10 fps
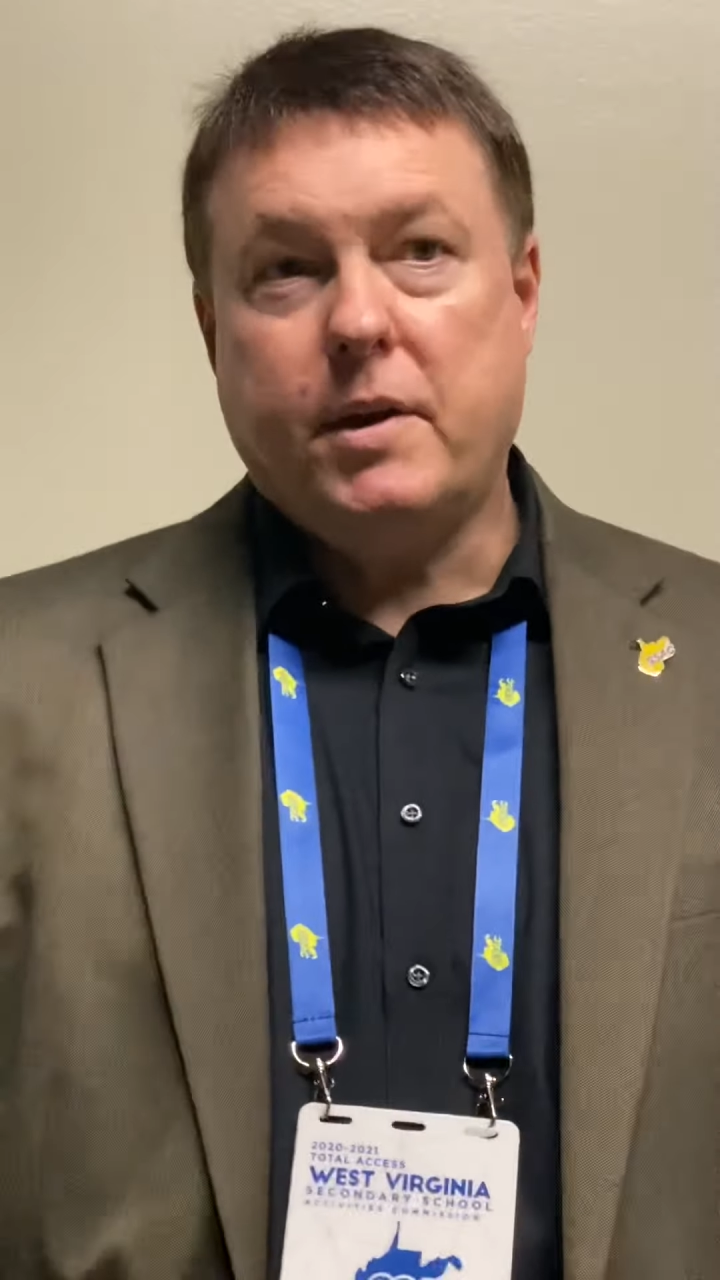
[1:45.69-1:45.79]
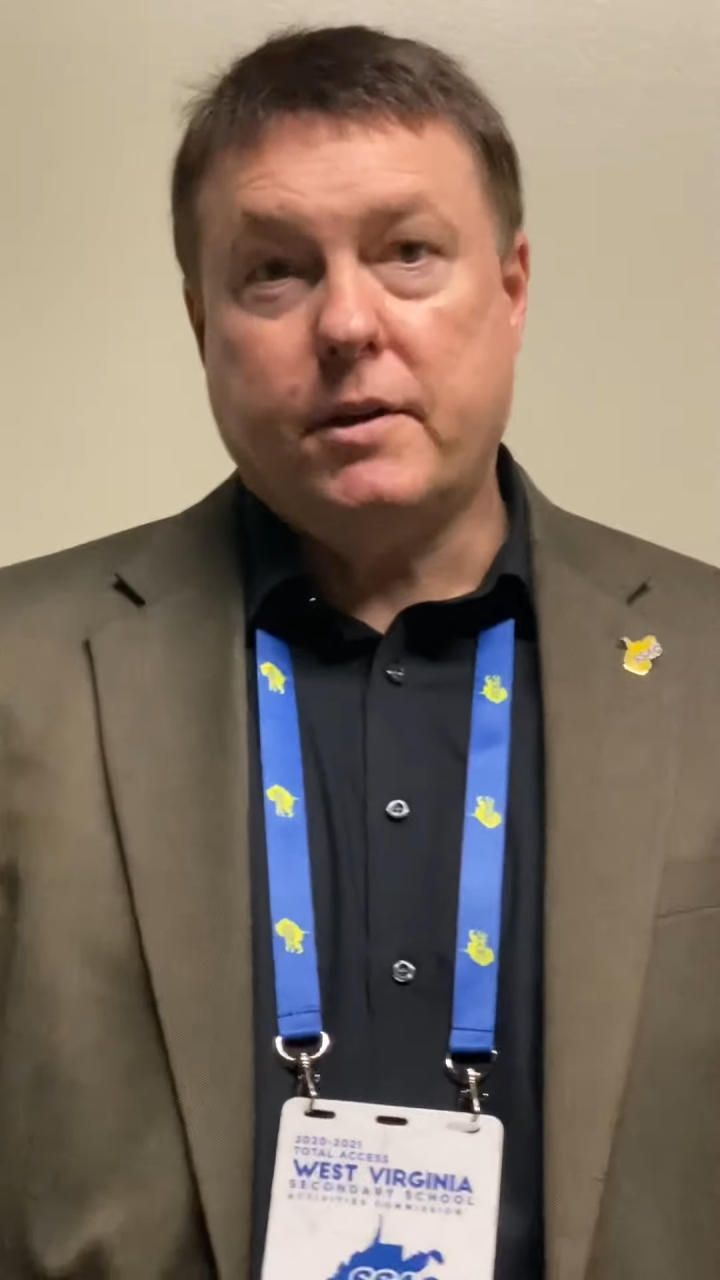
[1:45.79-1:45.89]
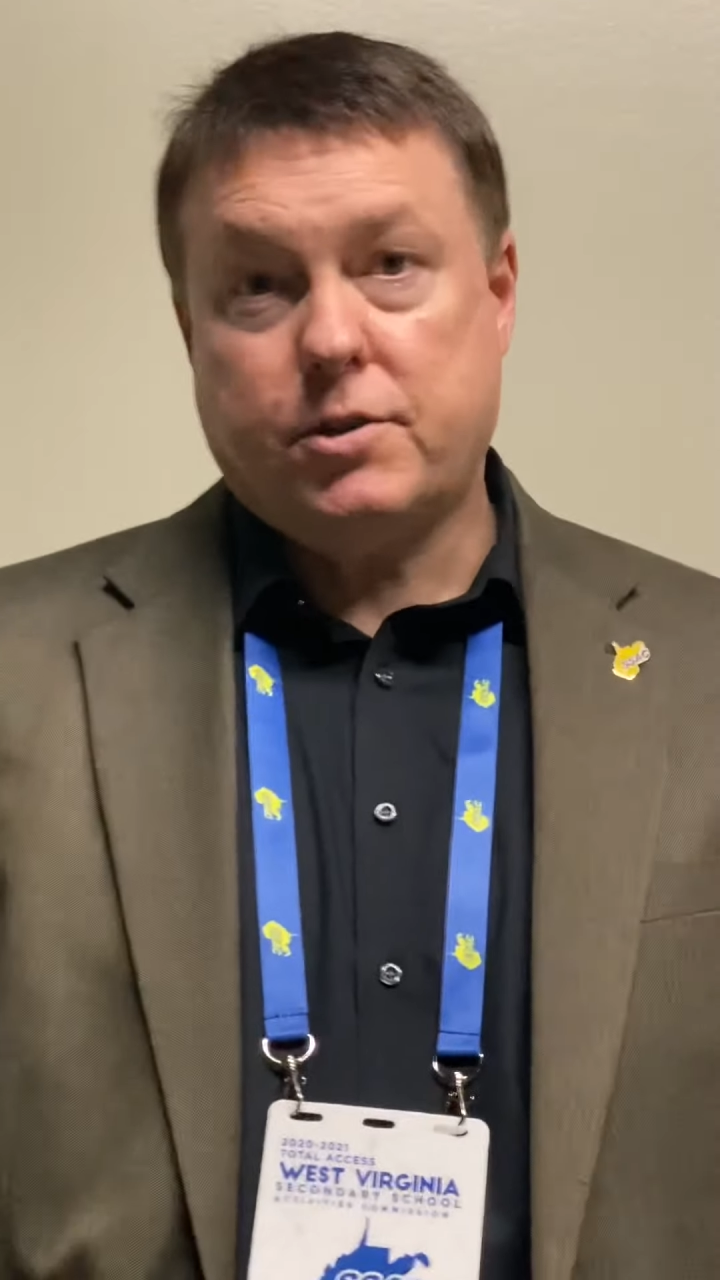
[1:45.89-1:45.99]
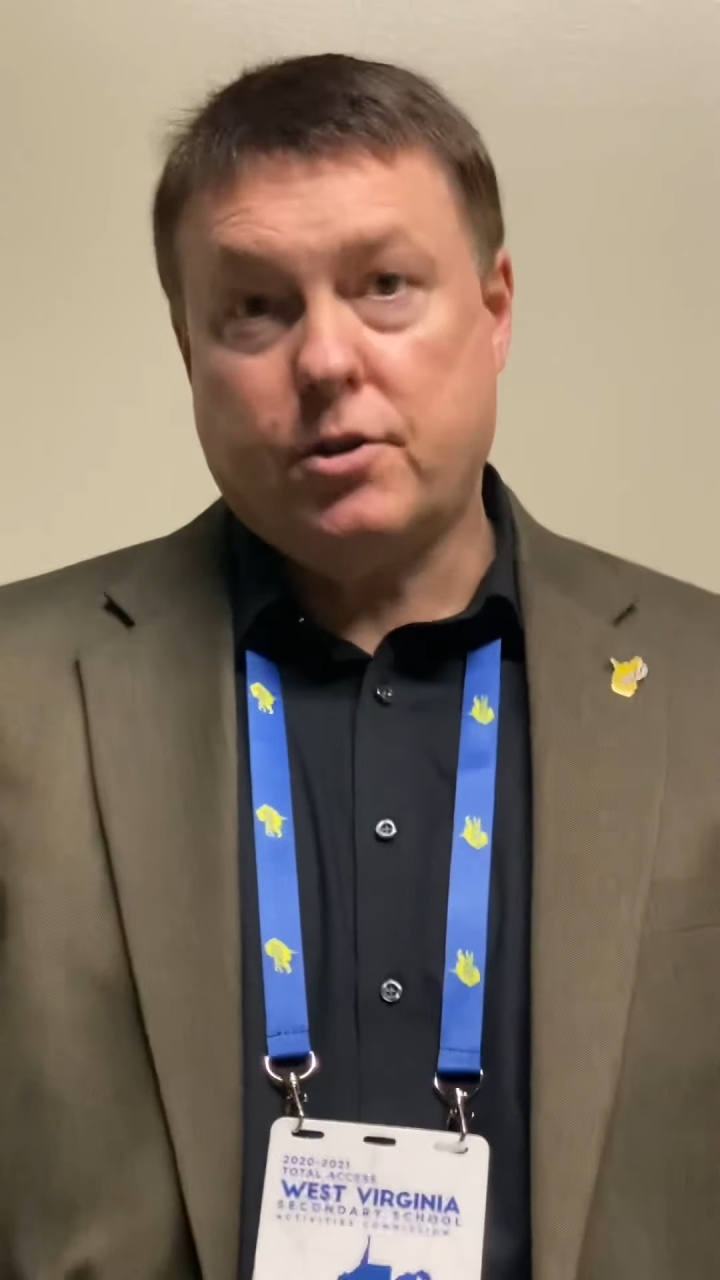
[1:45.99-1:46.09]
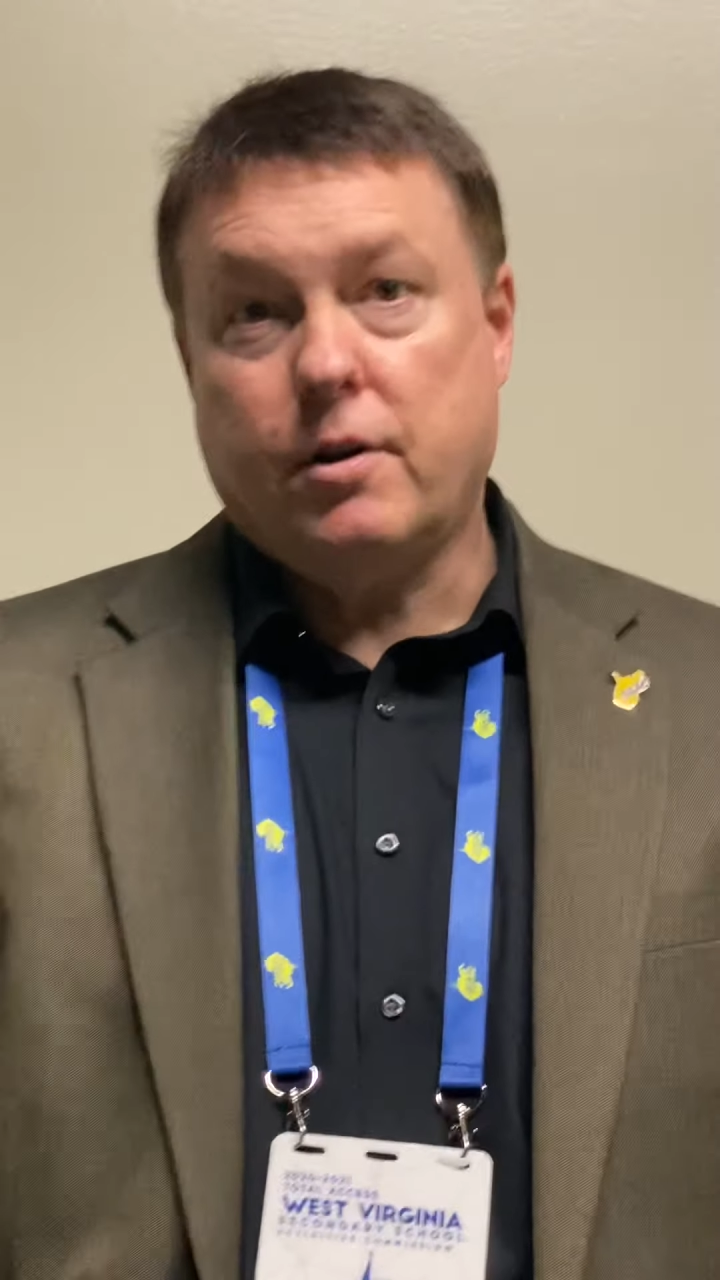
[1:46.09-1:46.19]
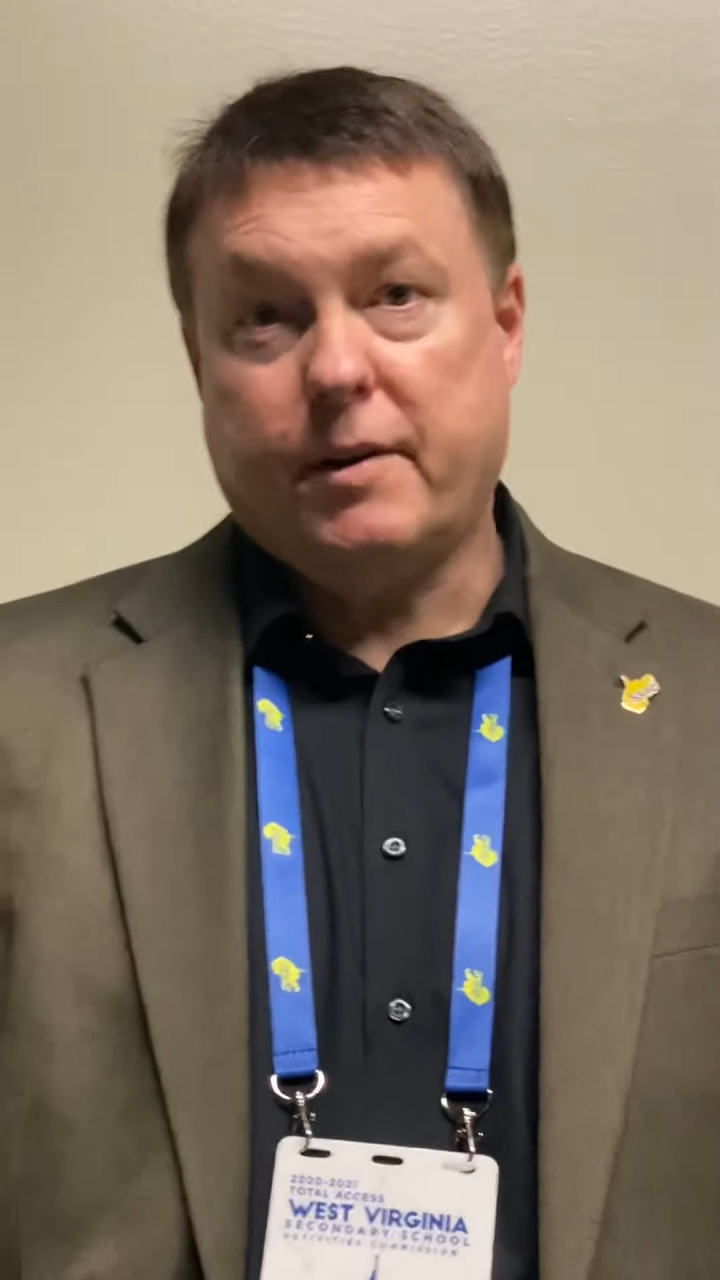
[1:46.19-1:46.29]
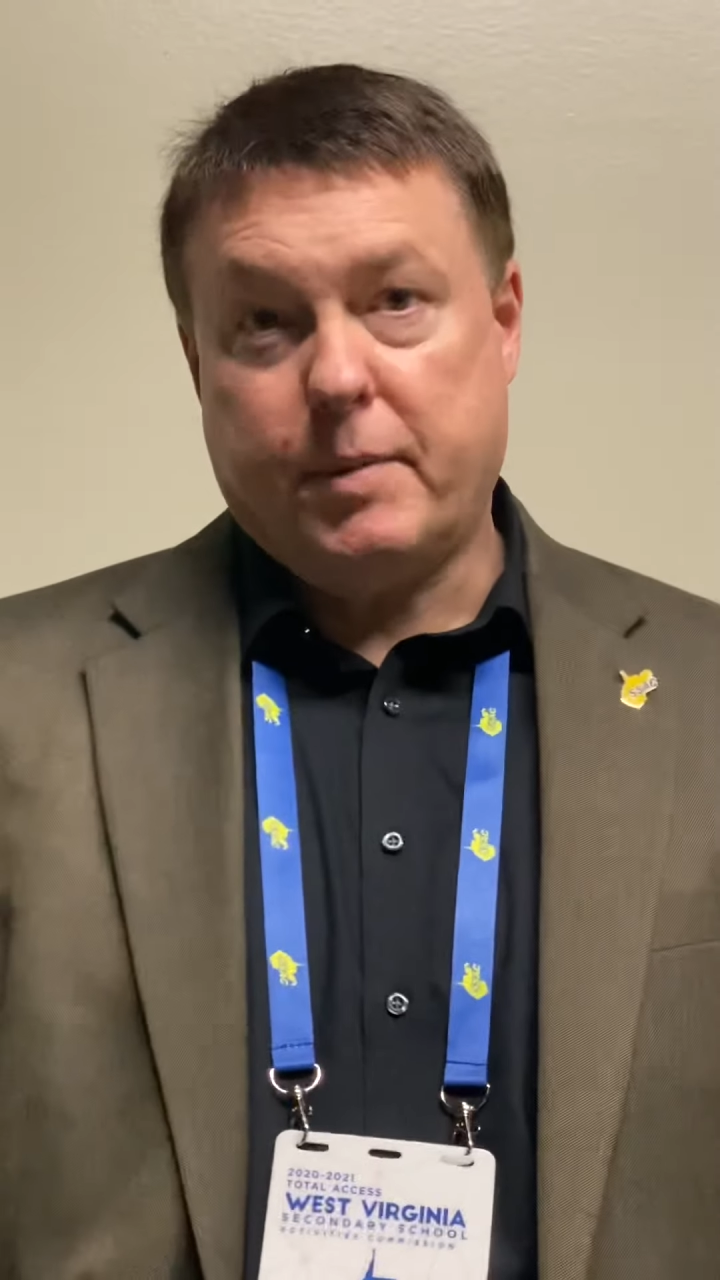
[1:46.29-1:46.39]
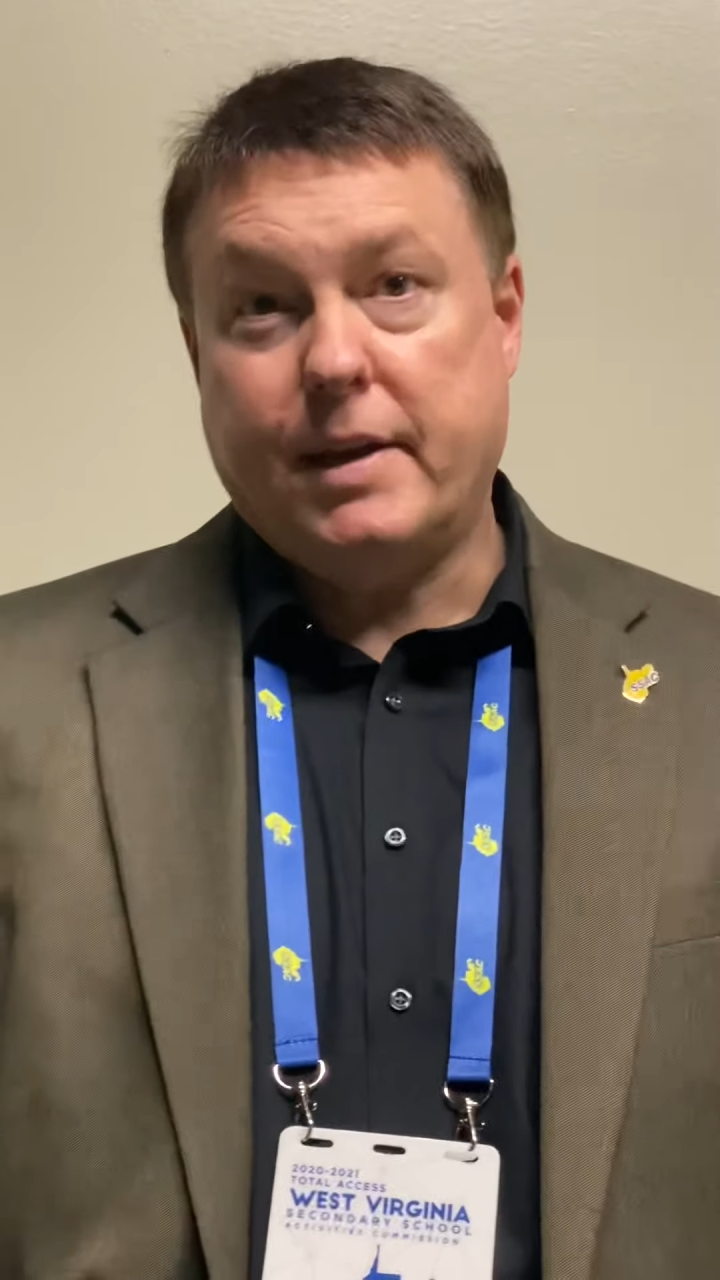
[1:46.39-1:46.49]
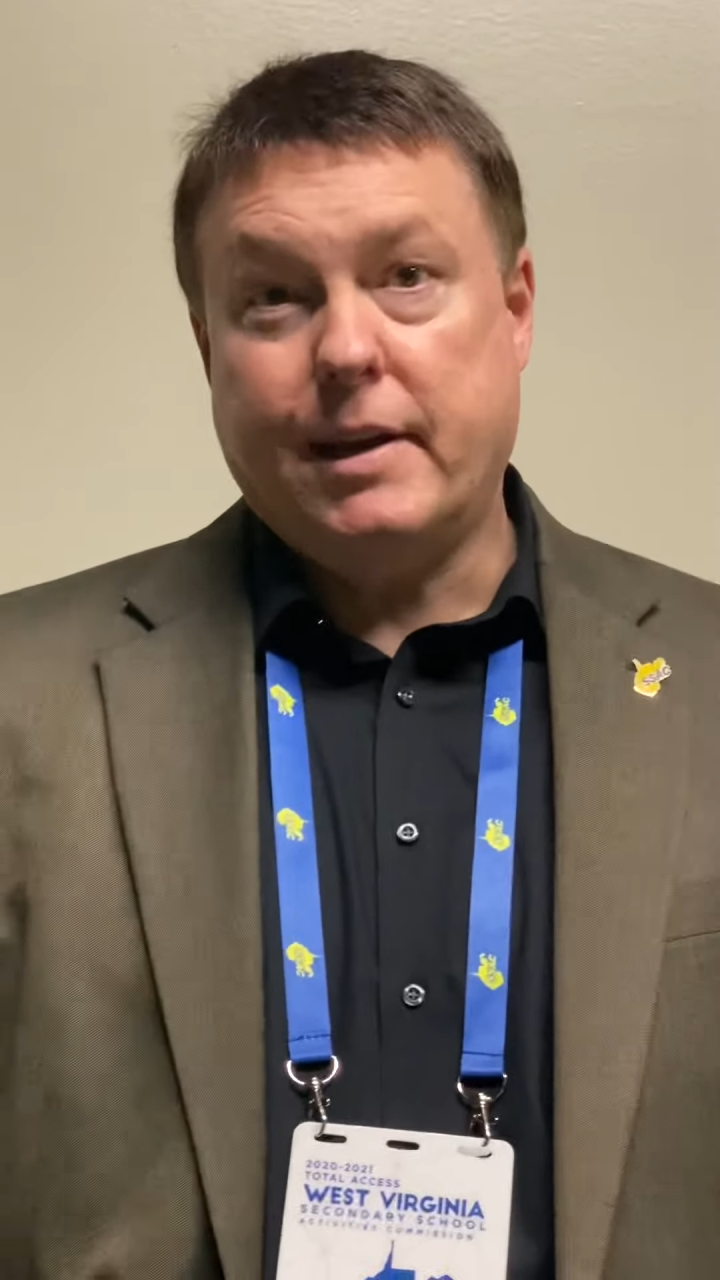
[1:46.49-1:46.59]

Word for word: it's certainly a bit